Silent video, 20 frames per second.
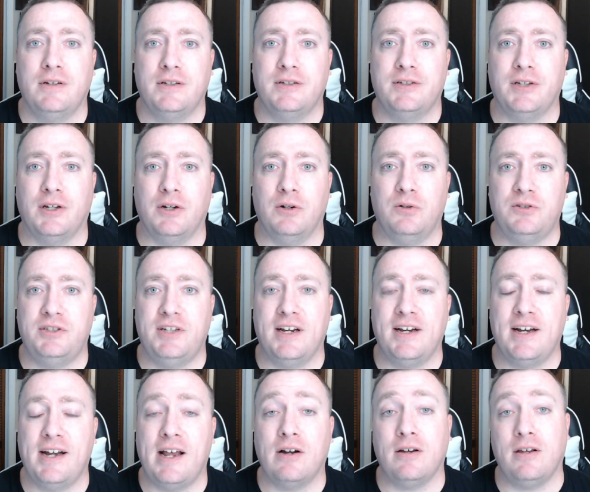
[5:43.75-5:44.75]
So
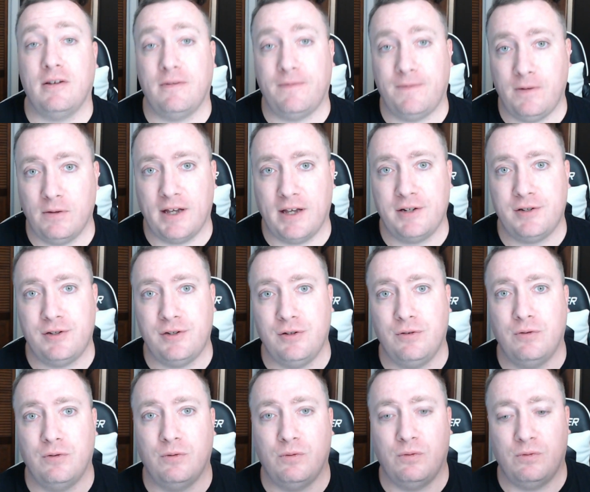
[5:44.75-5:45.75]
check it out if you like
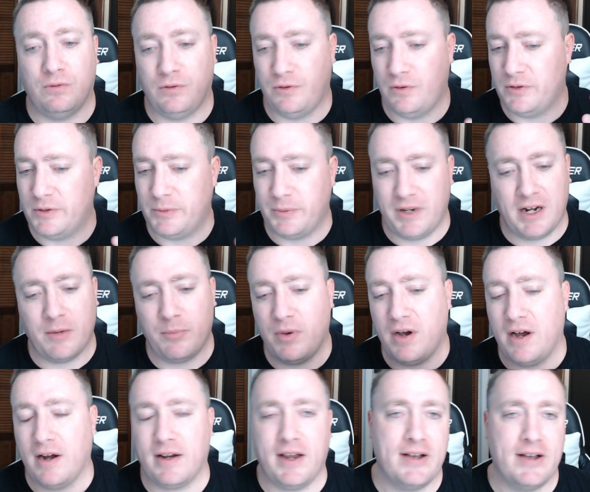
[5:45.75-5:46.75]
to do some kind of
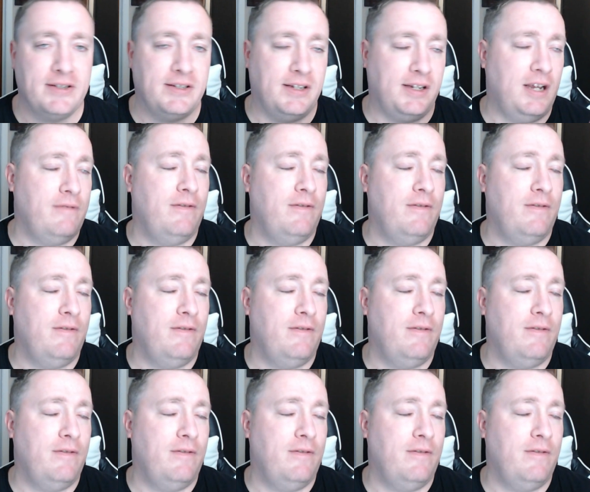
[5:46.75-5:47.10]
podcasting,